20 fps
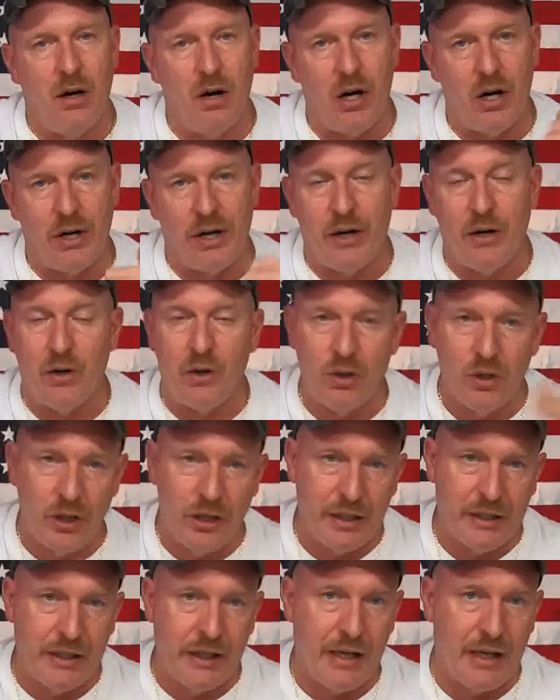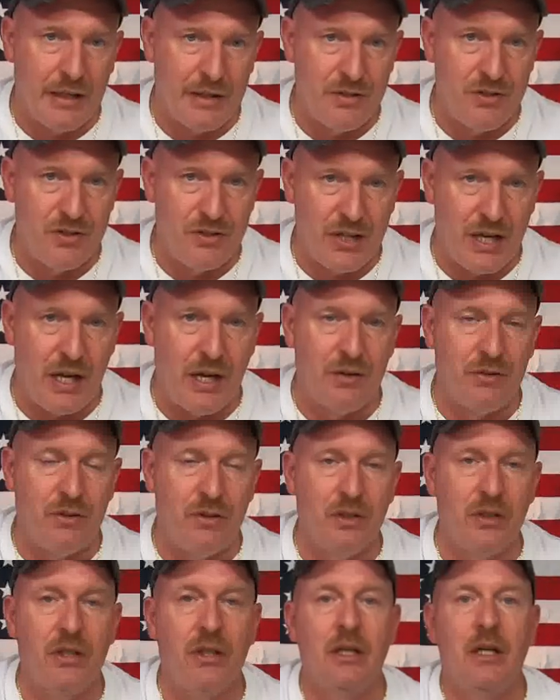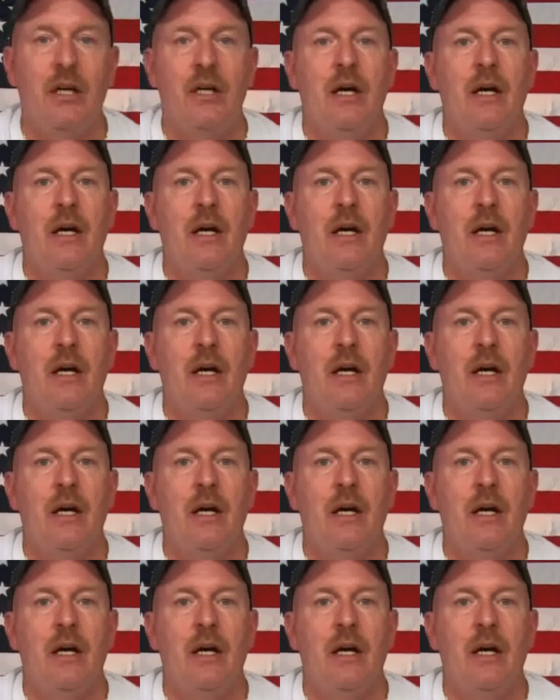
on a hurricane standard